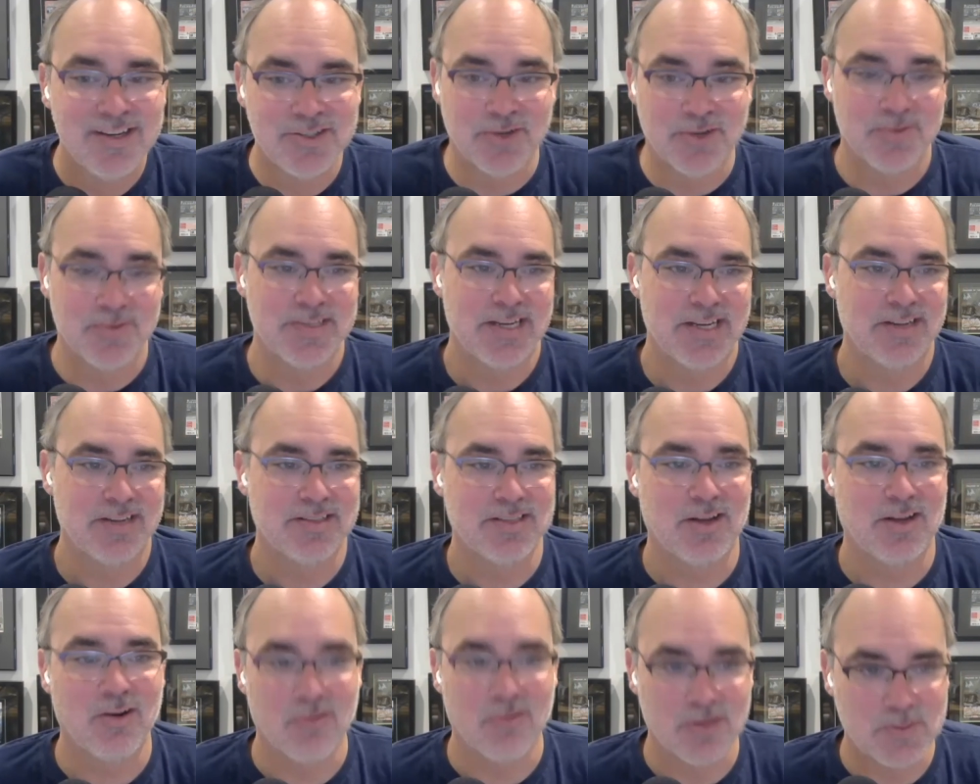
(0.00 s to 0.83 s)
Turns out it's
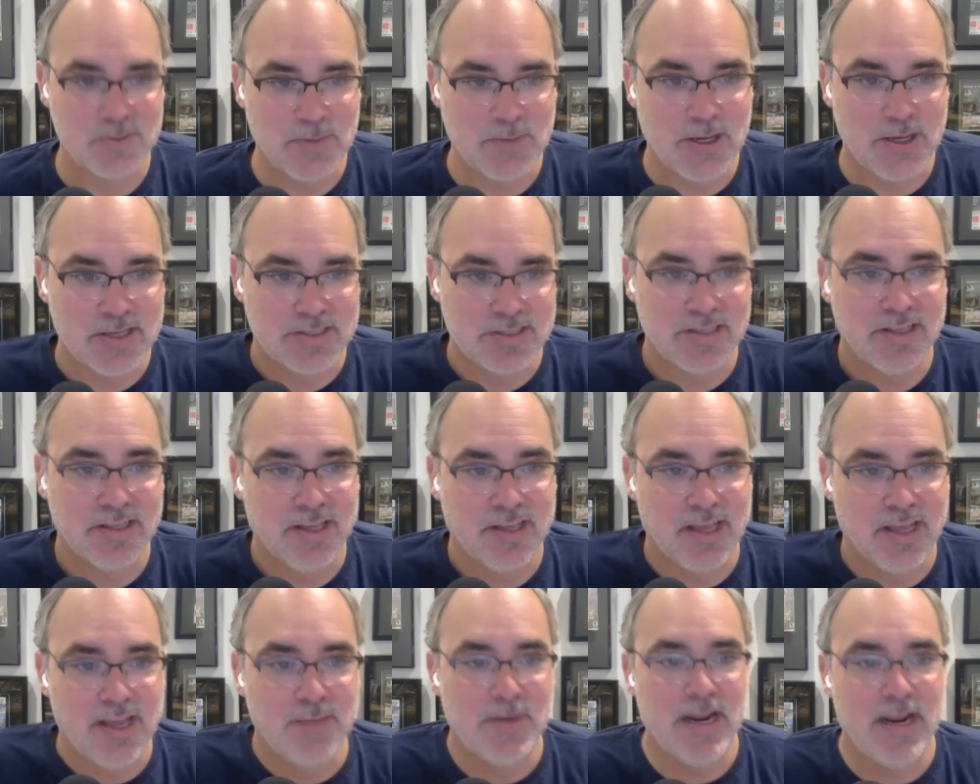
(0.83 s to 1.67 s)
the hardest boss in the
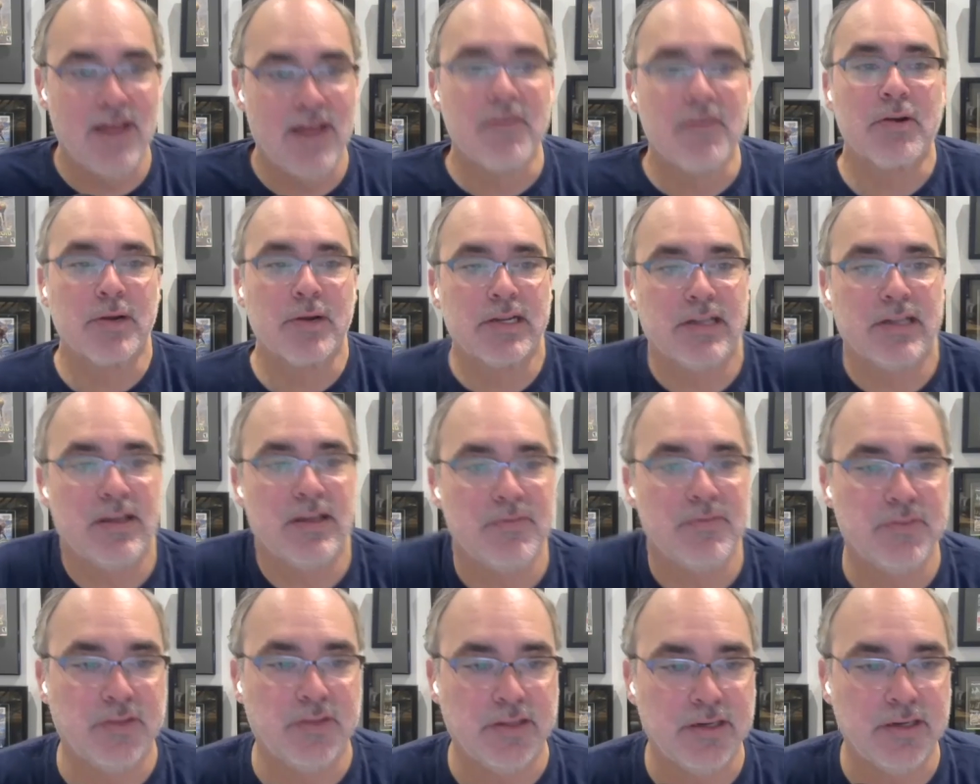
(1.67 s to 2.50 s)
game, and everyone
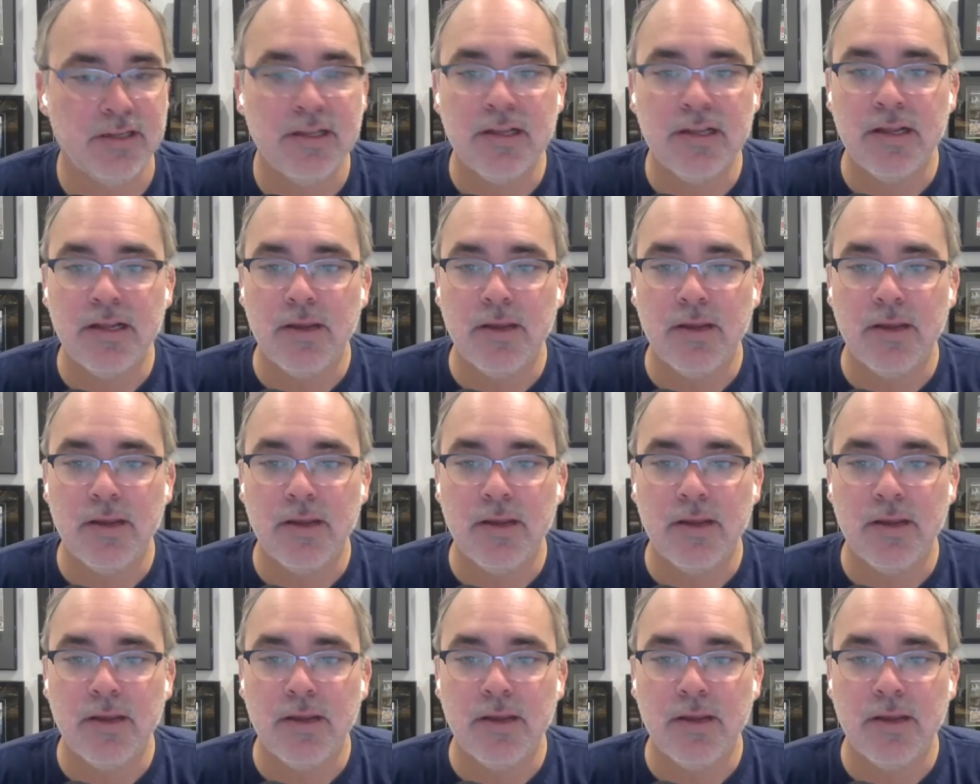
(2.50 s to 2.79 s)
loves it.